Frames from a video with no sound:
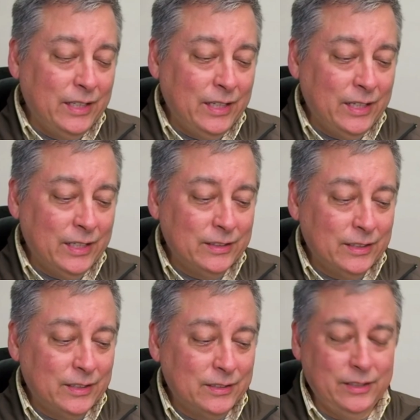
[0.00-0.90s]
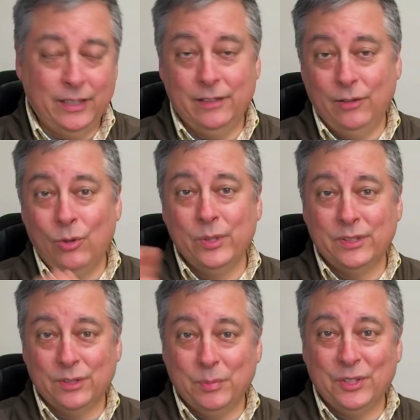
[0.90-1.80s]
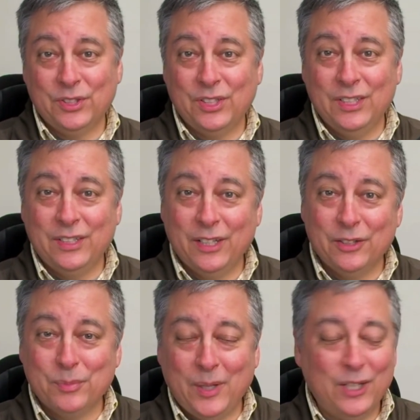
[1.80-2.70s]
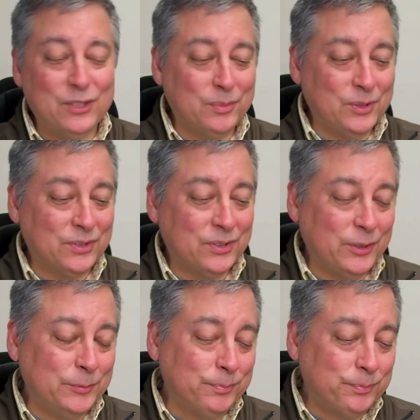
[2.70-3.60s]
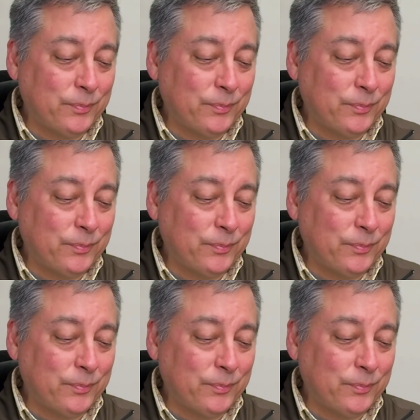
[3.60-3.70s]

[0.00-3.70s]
and uh, and always as much detail as possible. So.